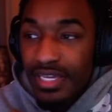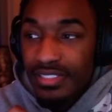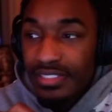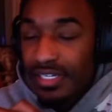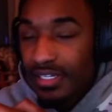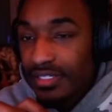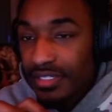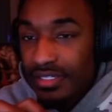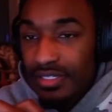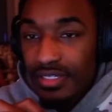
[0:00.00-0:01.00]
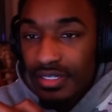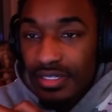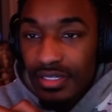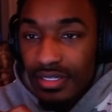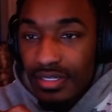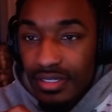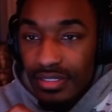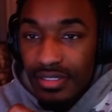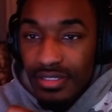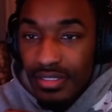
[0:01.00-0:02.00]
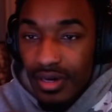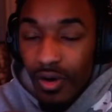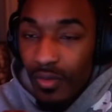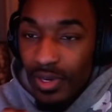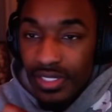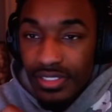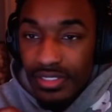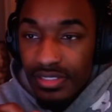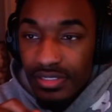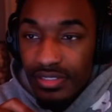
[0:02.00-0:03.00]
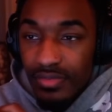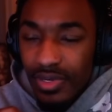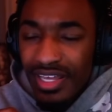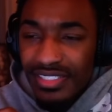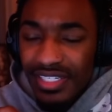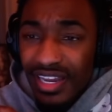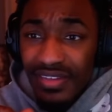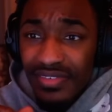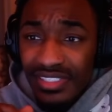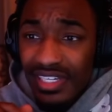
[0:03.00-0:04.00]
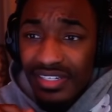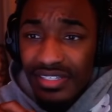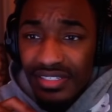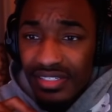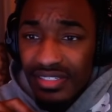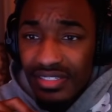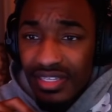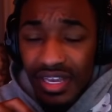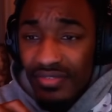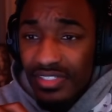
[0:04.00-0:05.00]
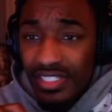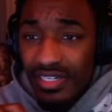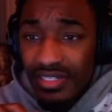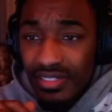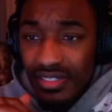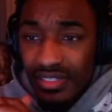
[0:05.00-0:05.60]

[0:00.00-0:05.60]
like second. Always. Well, not even second. Not even second.